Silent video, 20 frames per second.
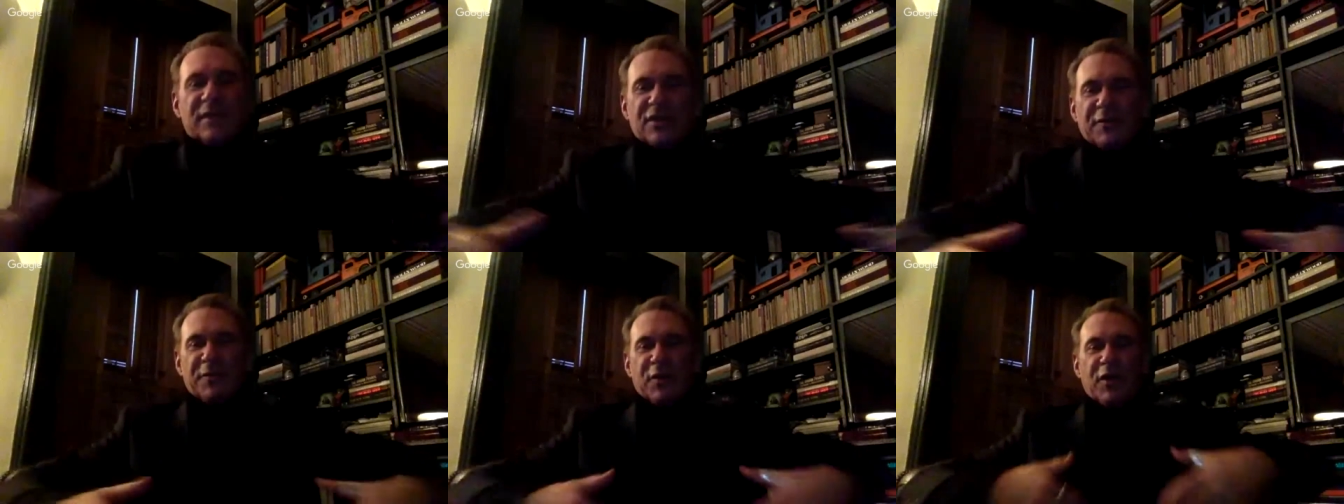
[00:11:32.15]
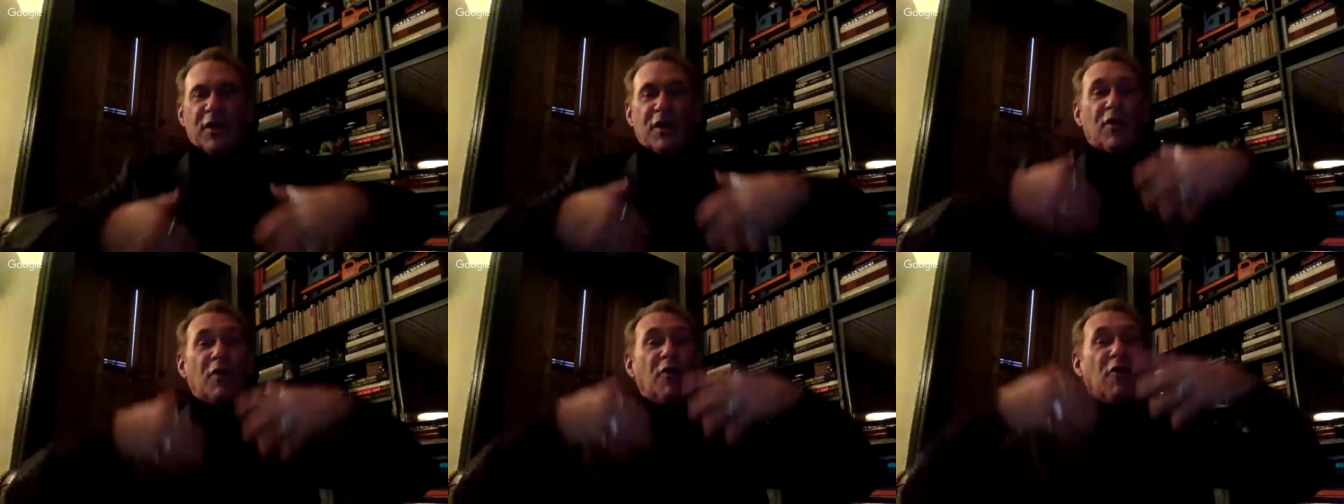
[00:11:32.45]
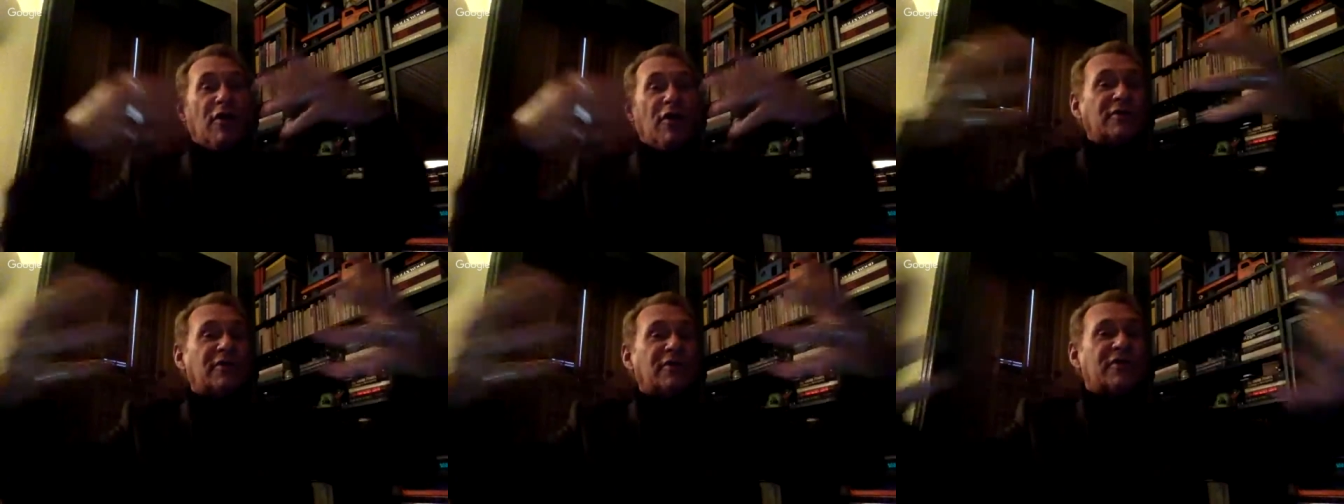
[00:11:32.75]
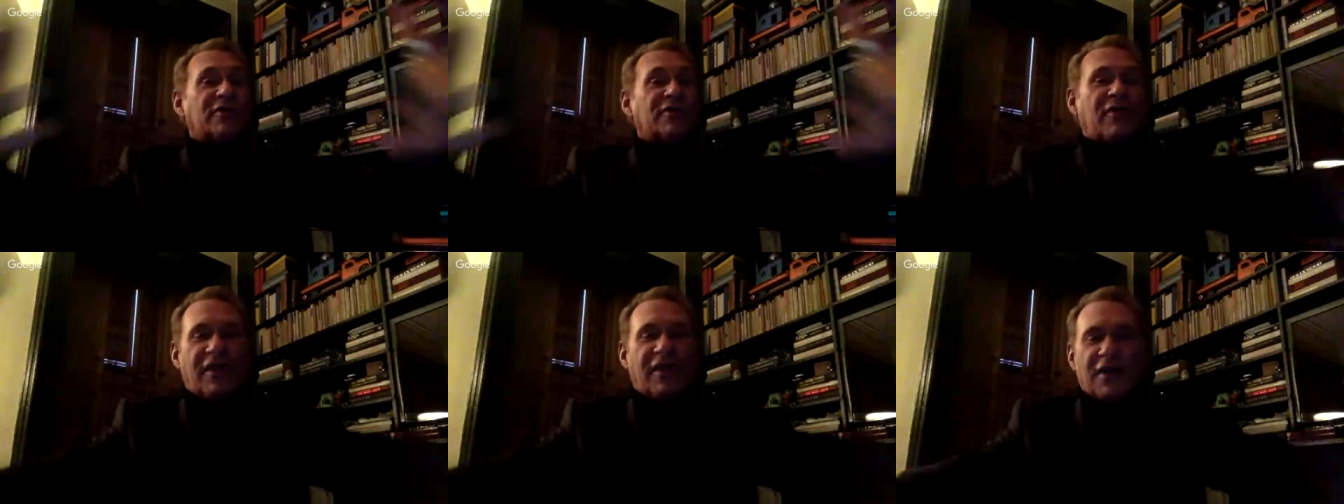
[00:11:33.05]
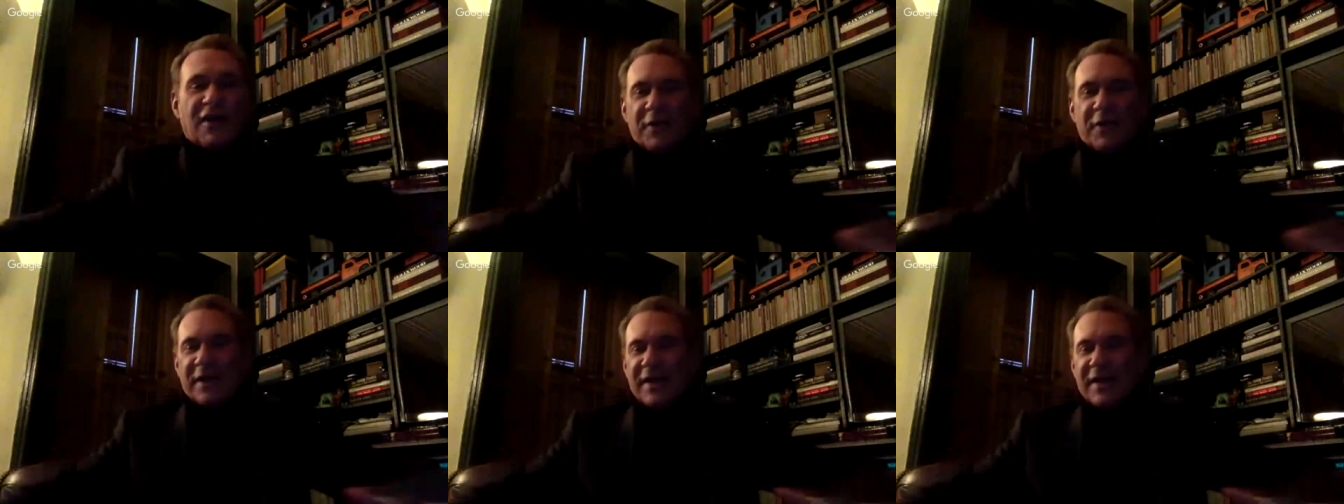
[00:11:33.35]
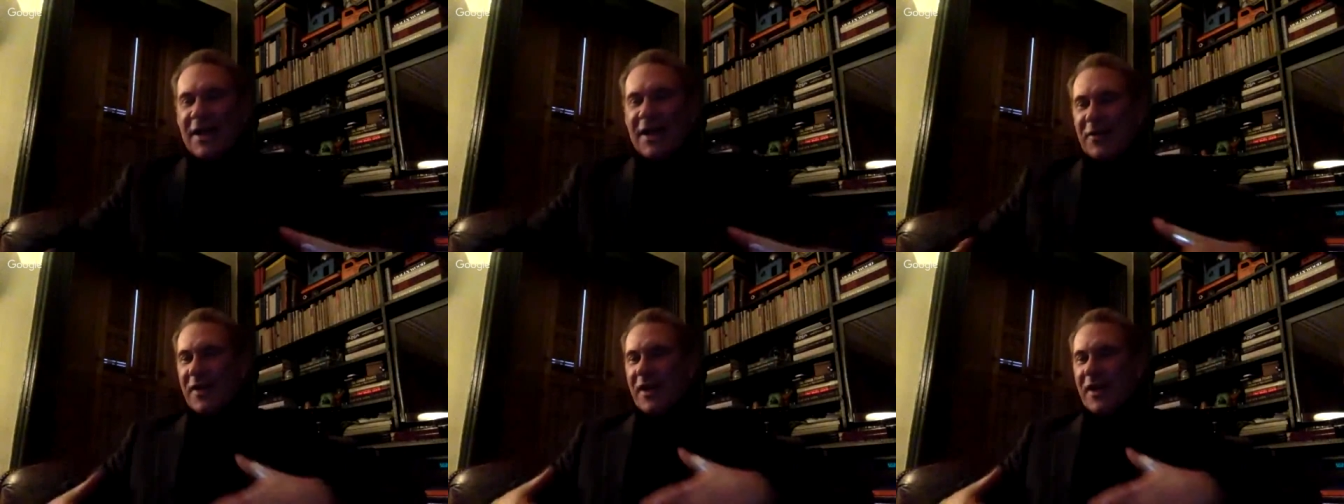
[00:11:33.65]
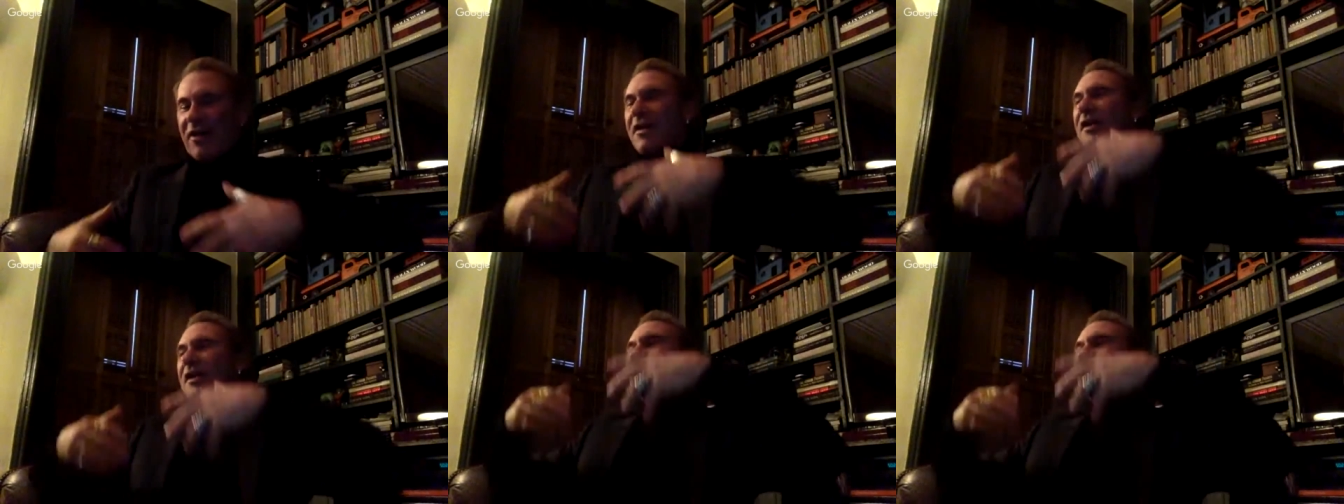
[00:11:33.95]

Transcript: of beauty, who also started going down there,